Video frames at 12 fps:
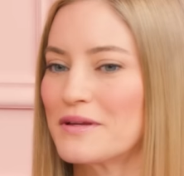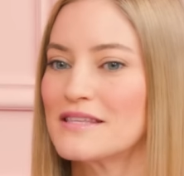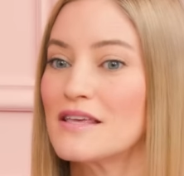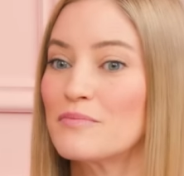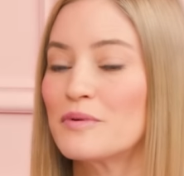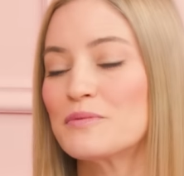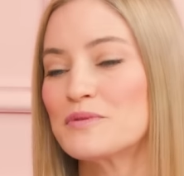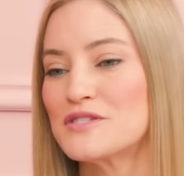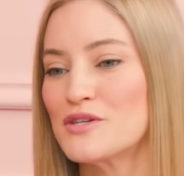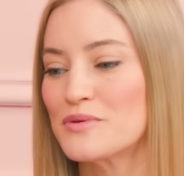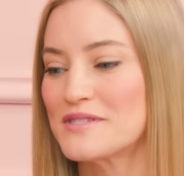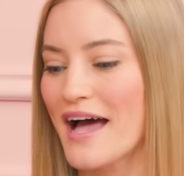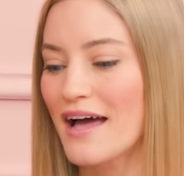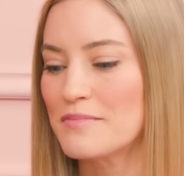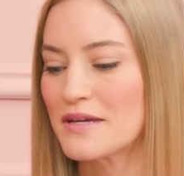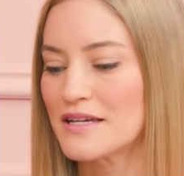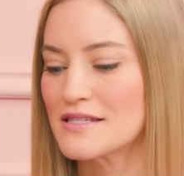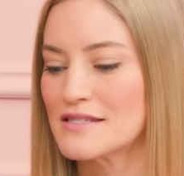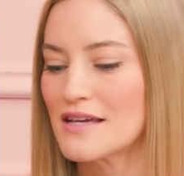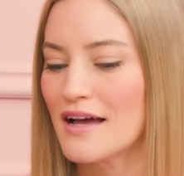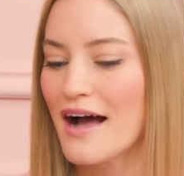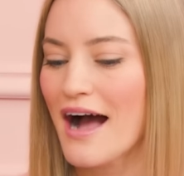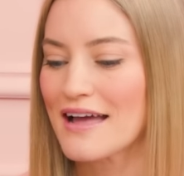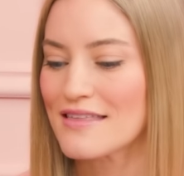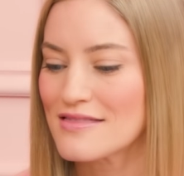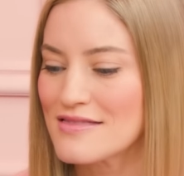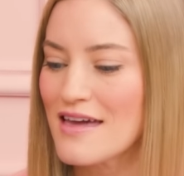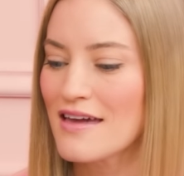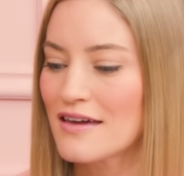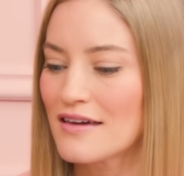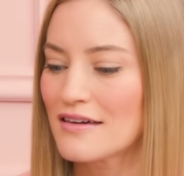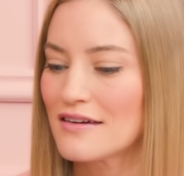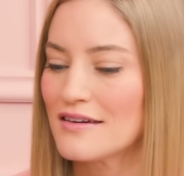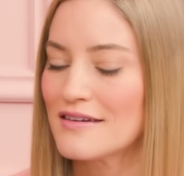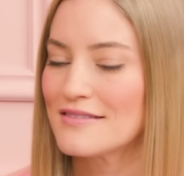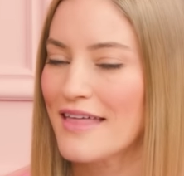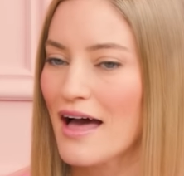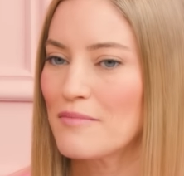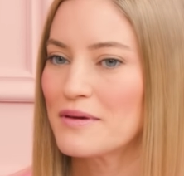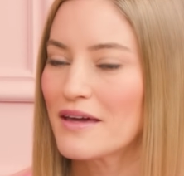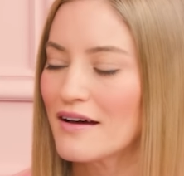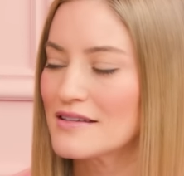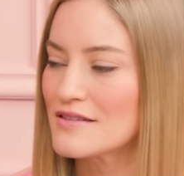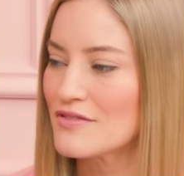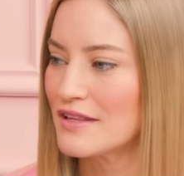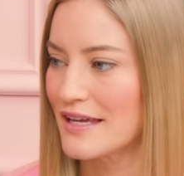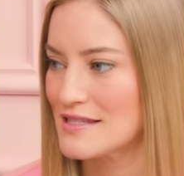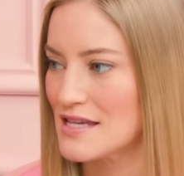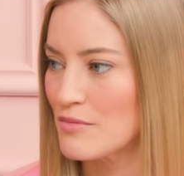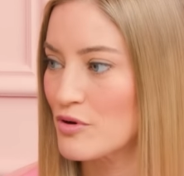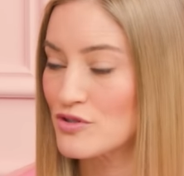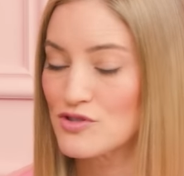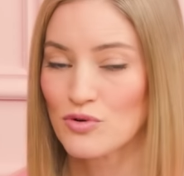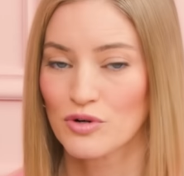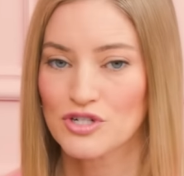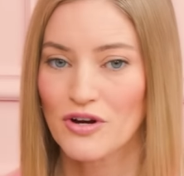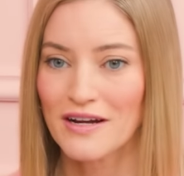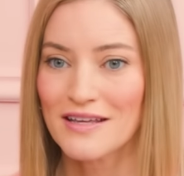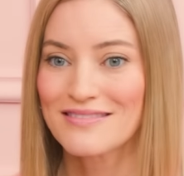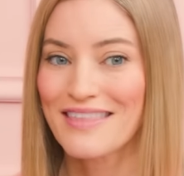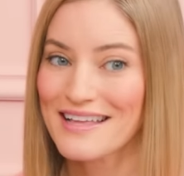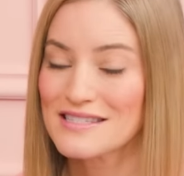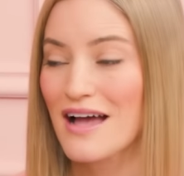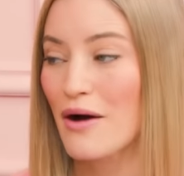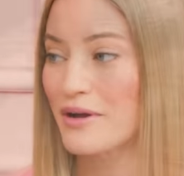it was so sad because I think that because of the lightsaber and sword training, that's how